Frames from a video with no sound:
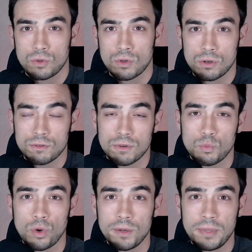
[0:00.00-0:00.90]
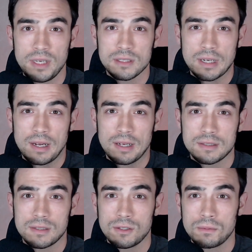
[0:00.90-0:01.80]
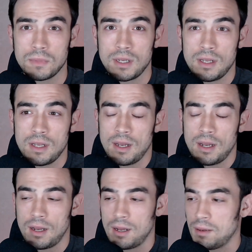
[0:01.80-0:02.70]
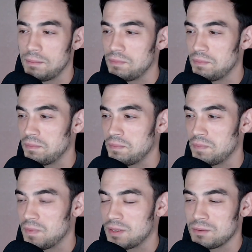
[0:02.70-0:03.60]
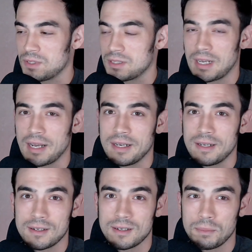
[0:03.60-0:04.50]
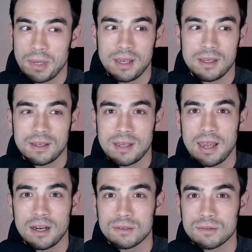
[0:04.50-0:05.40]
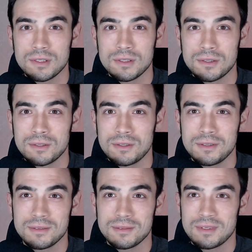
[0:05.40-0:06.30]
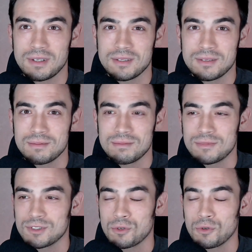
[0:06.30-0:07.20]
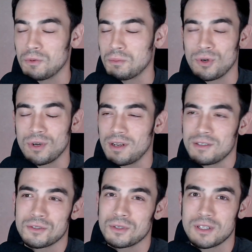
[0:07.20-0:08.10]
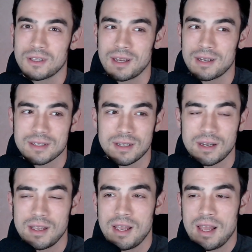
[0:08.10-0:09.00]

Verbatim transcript: Zoro from One Piece costume. Um, I was a tiger, a pink kangaroo, a schoolboy, all sorts of things, and